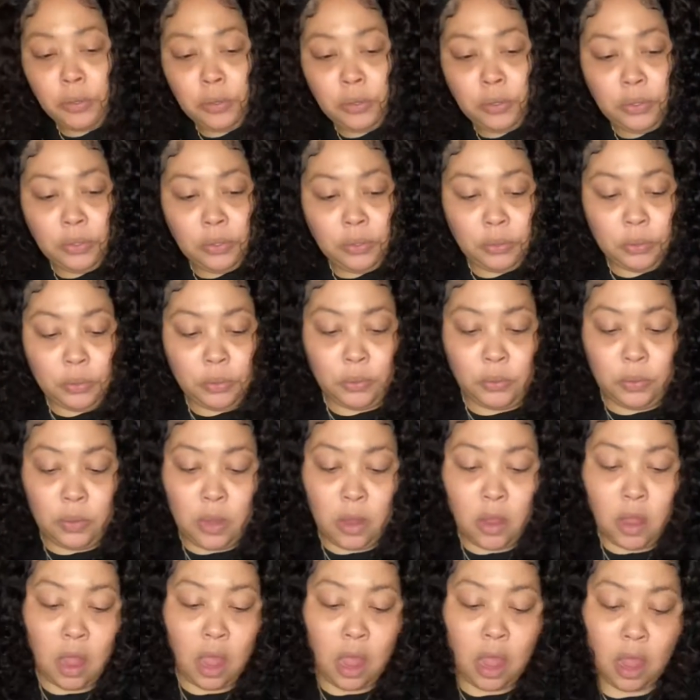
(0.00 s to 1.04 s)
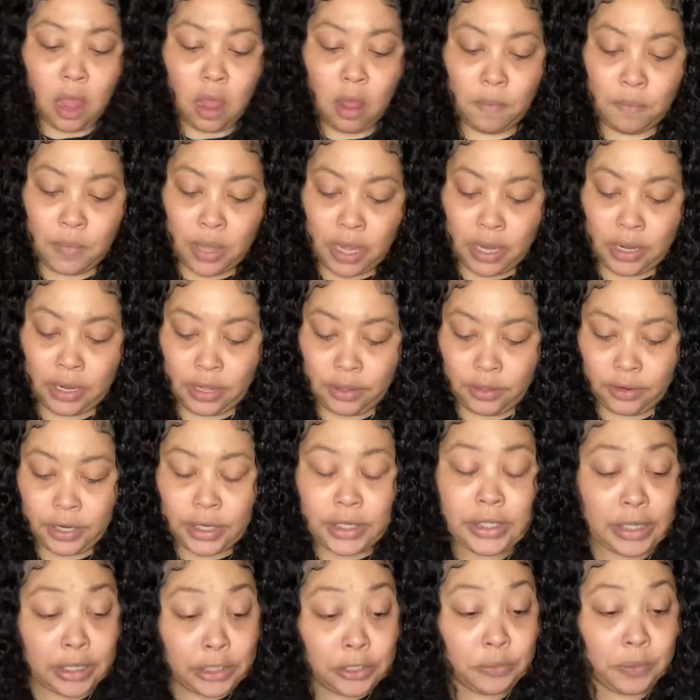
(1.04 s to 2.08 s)
you another
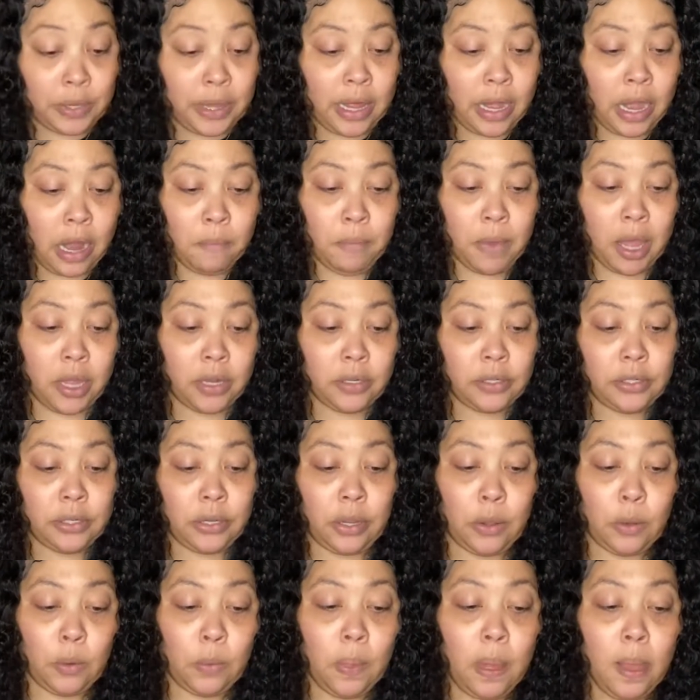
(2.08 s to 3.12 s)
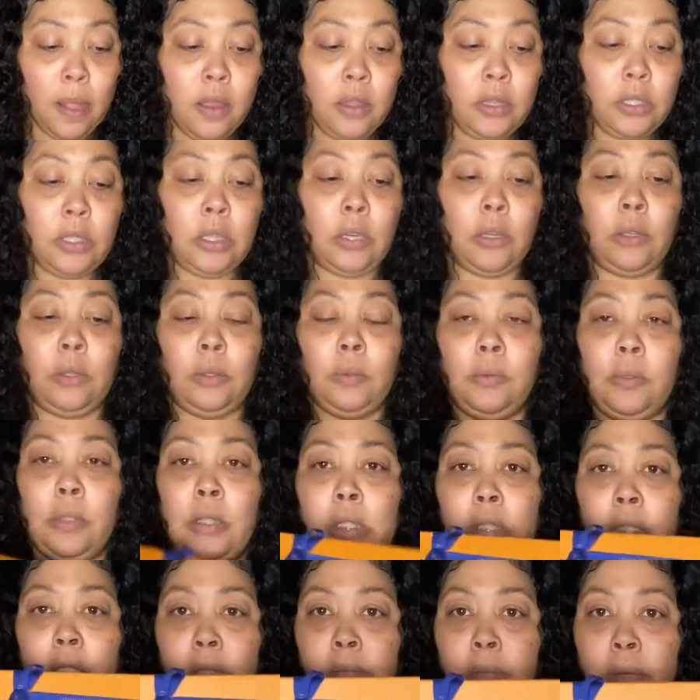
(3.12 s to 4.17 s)
accessory that I bought to go. So
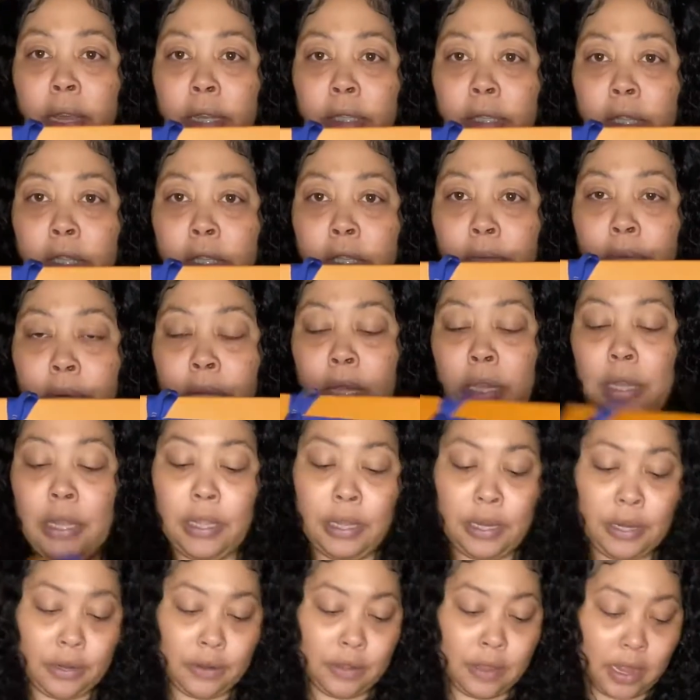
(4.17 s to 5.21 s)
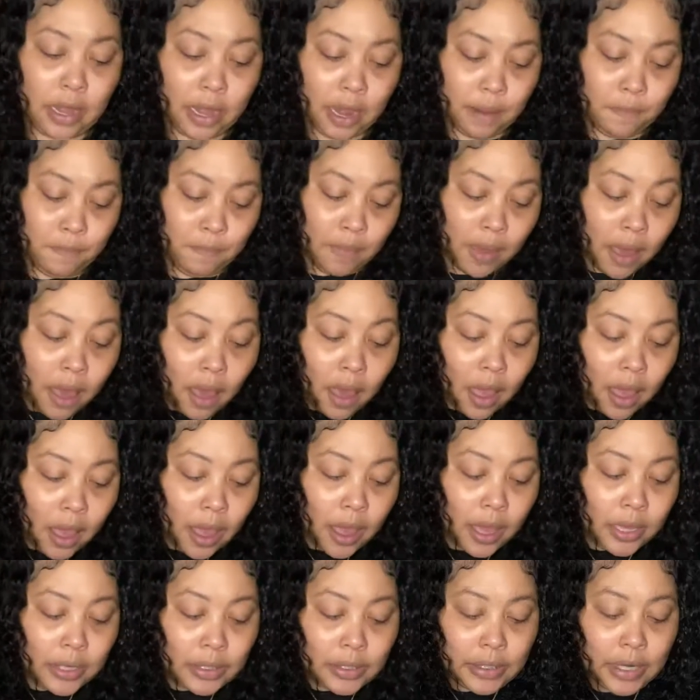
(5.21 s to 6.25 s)
this is my accessory here that I
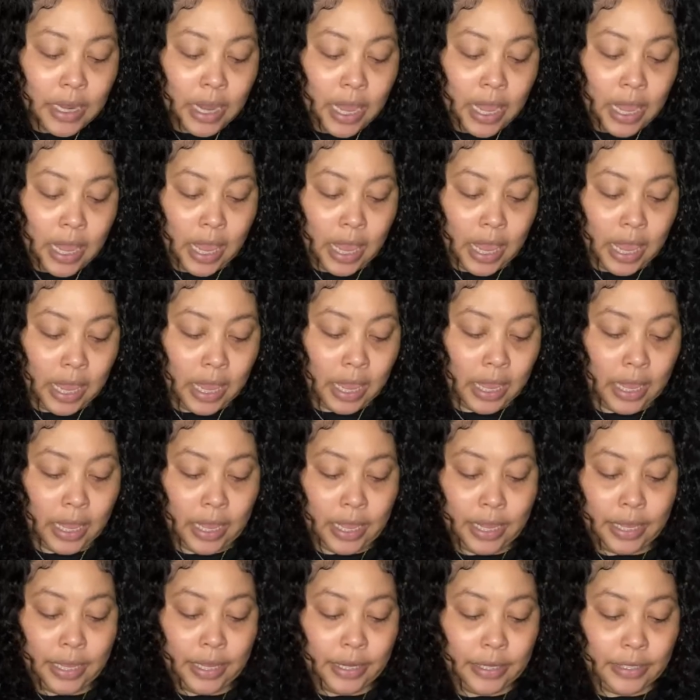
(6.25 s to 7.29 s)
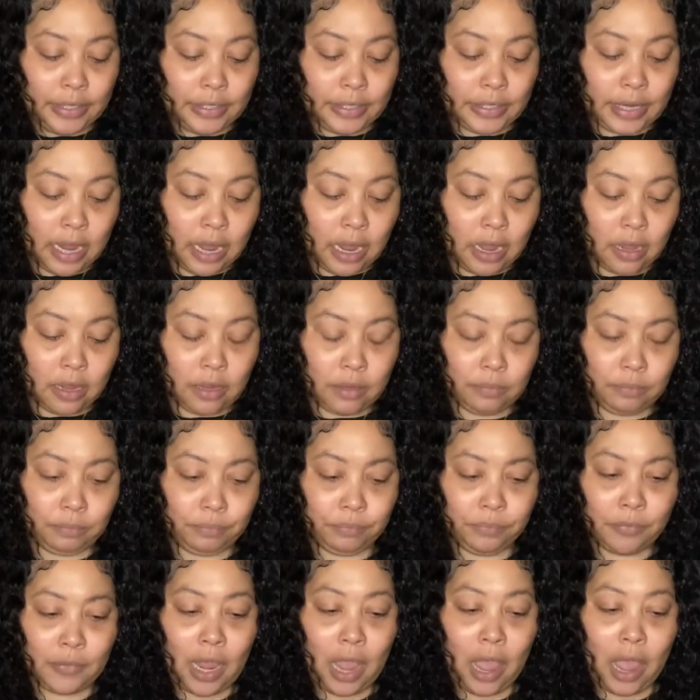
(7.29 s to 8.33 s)
bought, and
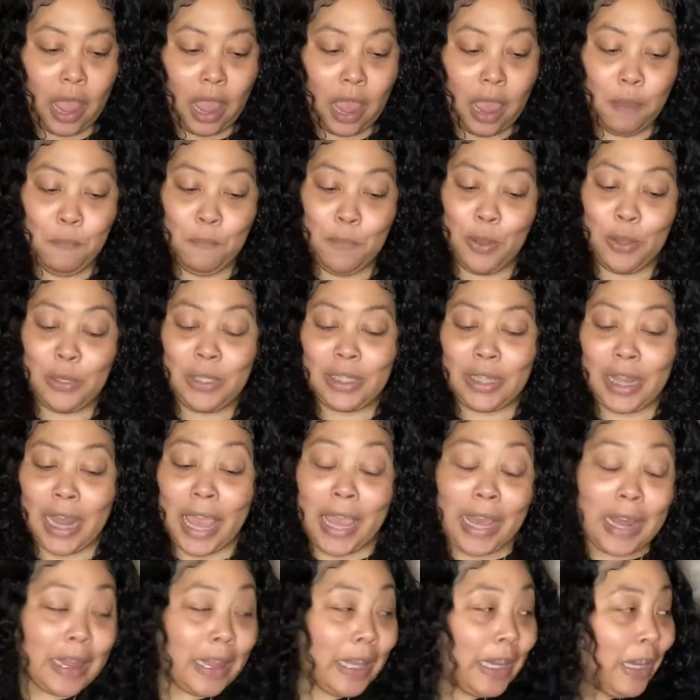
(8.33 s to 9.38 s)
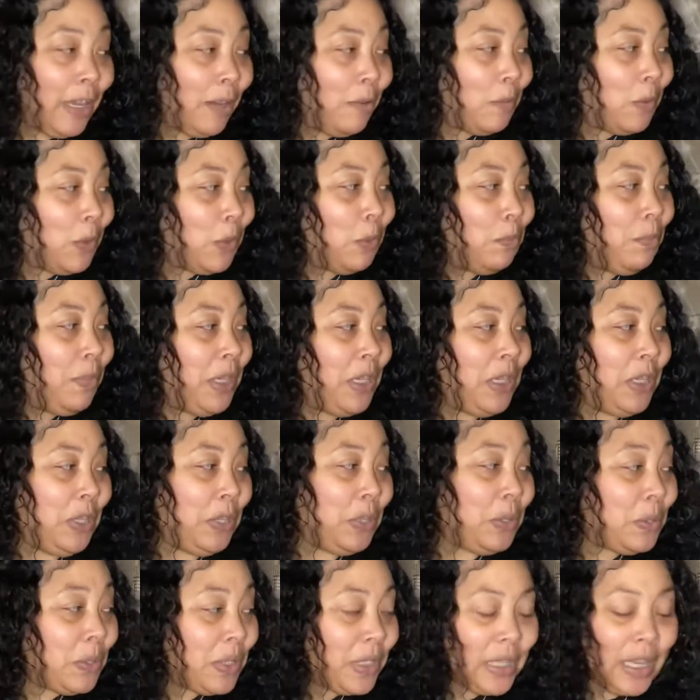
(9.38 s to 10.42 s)
I most likely will be
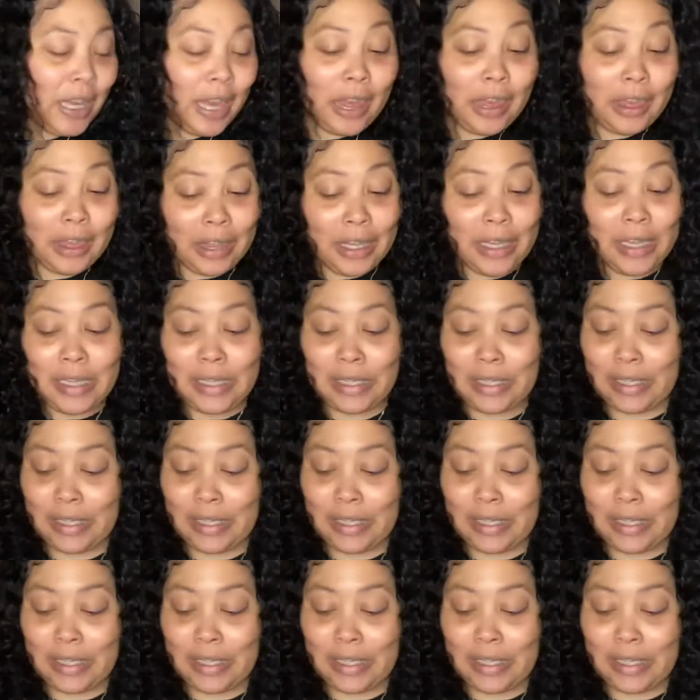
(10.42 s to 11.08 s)
using this